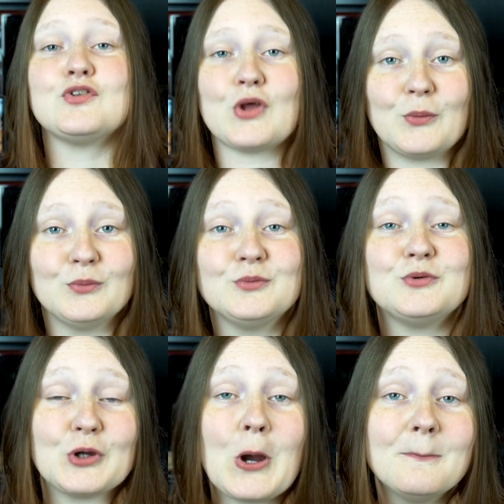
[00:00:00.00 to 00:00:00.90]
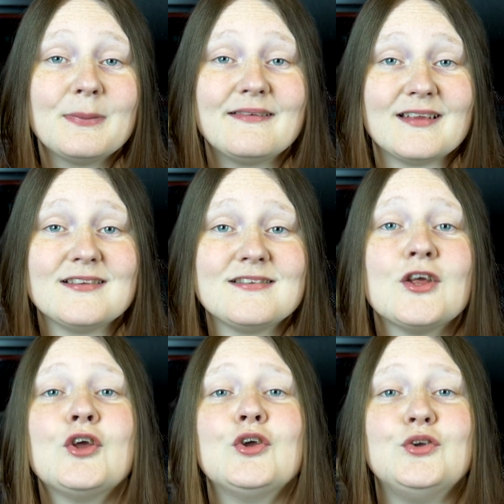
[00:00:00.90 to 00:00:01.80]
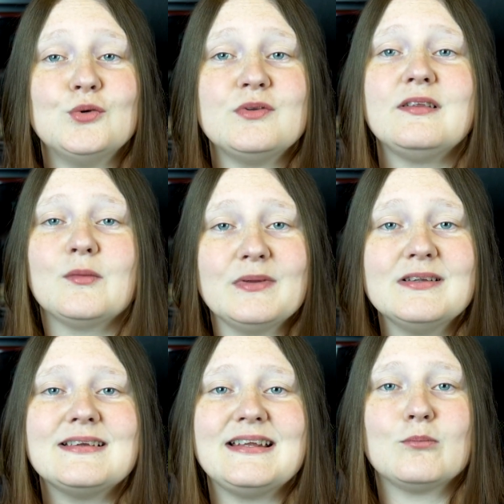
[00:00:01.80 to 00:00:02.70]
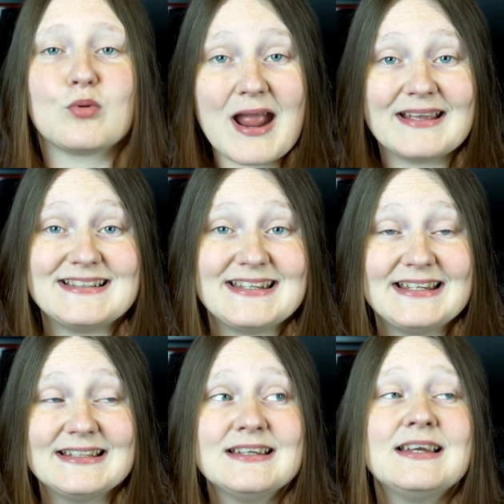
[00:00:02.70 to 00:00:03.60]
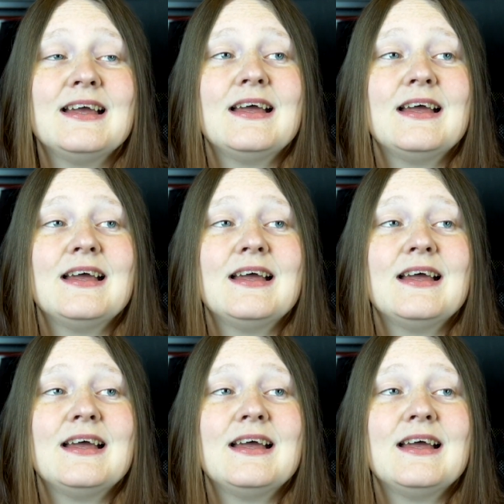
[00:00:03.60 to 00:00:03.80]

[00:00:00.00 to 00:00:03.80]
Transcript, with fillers: So, to combat this, using the built in bracketing